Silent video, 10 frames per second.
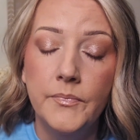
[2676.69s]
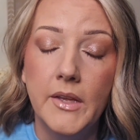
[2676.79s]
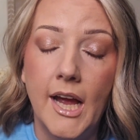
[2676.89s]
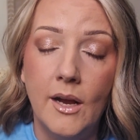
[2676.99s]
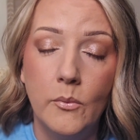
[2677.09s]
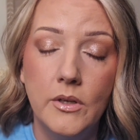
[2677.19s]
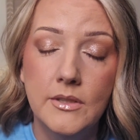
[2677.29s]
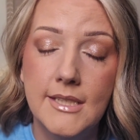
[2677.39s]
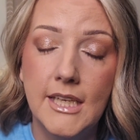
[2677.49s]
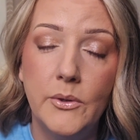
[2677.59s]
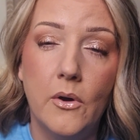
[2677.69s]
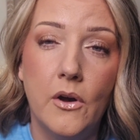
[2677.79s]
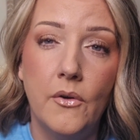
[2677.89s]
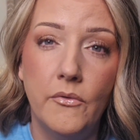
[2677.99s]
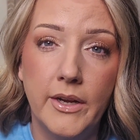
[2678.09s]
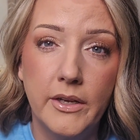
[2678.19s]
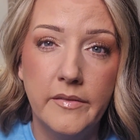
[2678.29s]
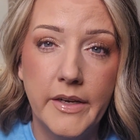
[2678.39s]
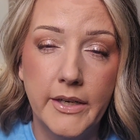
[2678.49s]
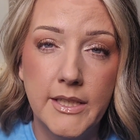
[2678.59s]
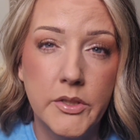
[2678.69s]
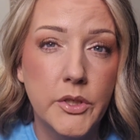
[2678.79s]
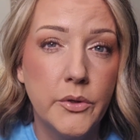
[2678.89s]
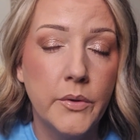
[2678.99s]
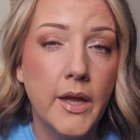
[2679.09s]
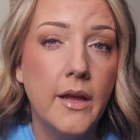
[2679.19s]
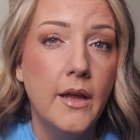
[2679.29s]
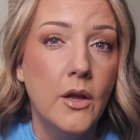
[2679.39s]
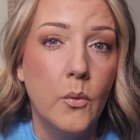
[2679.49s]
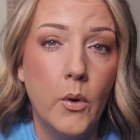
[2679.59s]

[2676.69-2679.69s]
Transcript: I will see you all very, very soon What